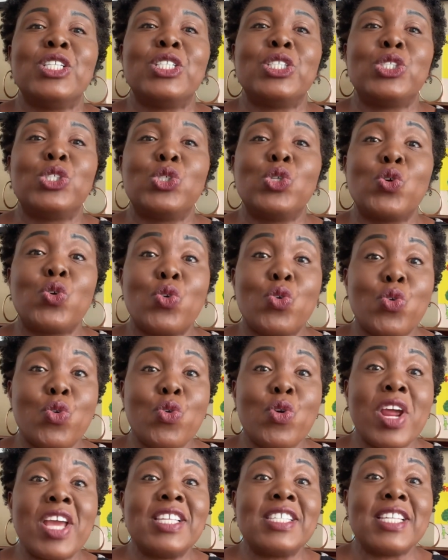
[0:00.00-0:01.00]
To
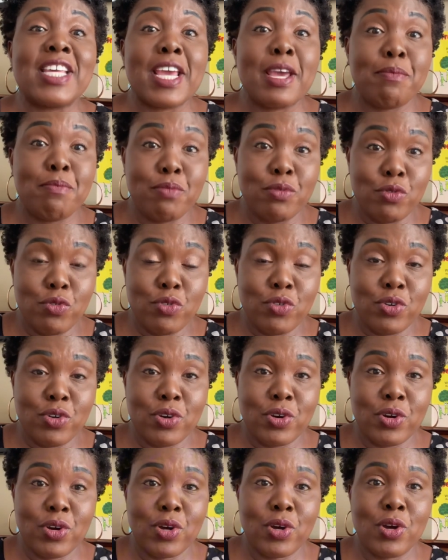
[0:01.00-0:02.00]
create a book,
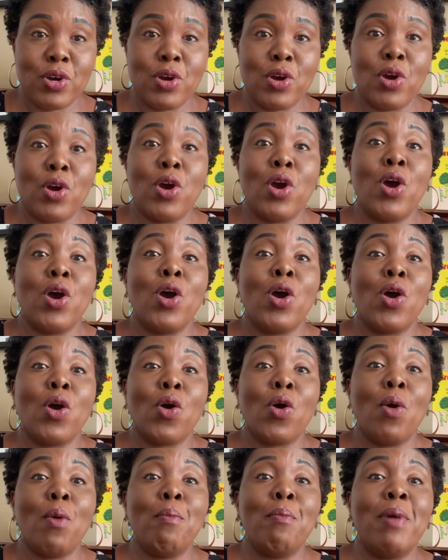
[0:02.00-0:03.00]

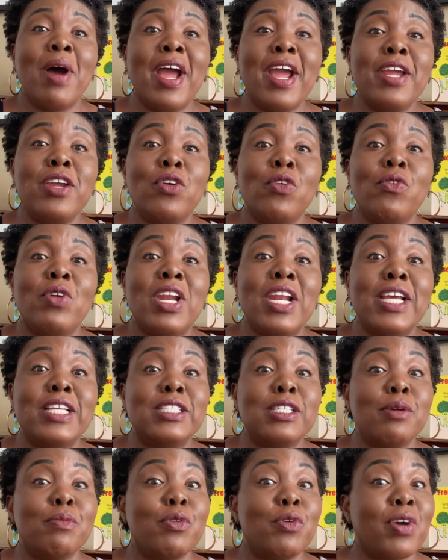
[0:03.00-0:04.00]
combine your
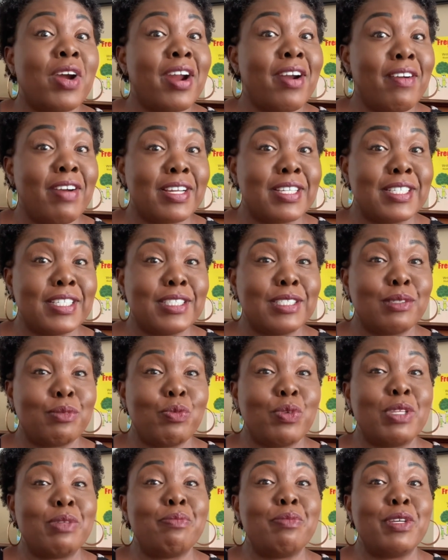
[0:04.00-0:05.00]
relatable characters
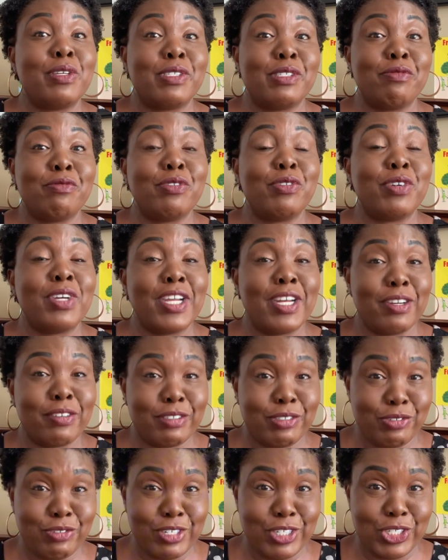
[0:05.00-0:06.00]
with beautiful
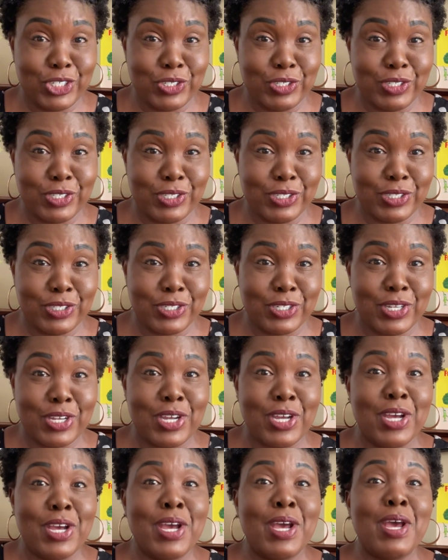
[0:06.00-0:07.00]
illustrations.
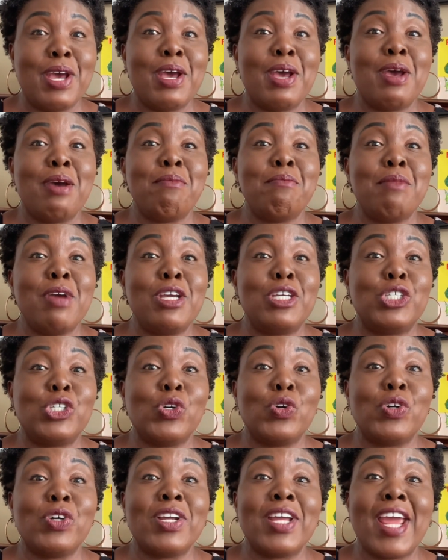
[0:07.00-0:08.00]
Make
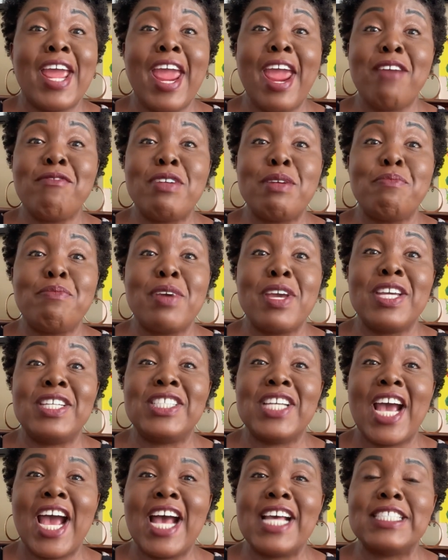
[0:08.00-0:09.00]
sure every page
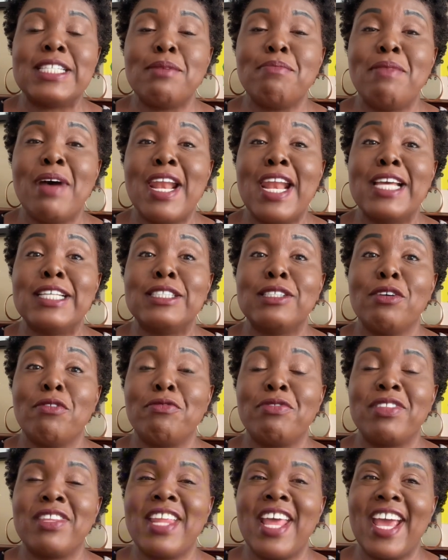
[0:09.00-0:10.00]
has a balance of
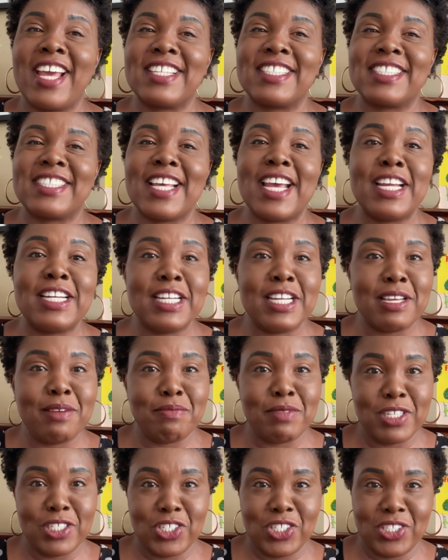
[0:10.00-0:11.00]
text and
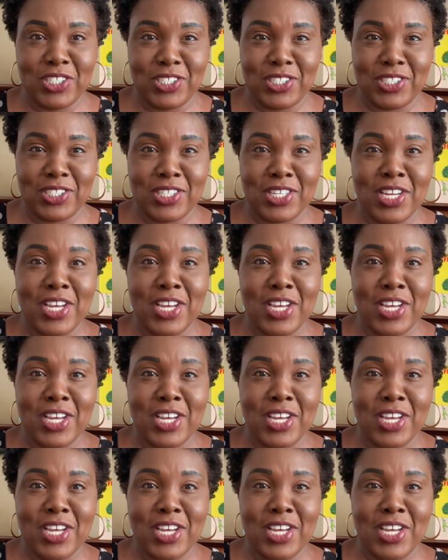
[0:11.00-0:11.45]
images.